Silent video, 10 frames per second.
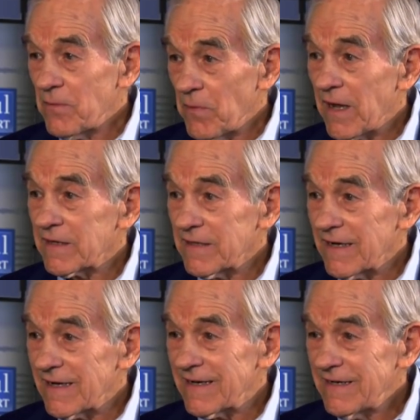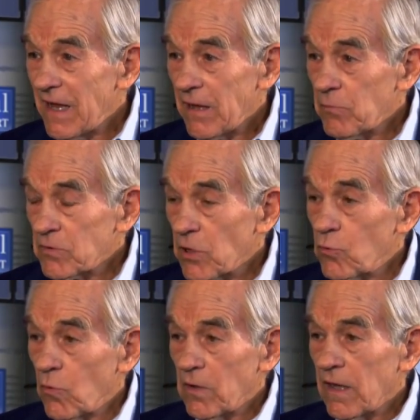But
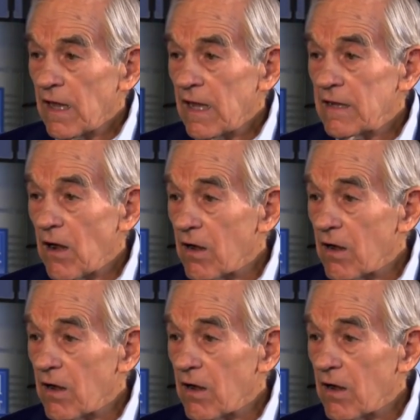so he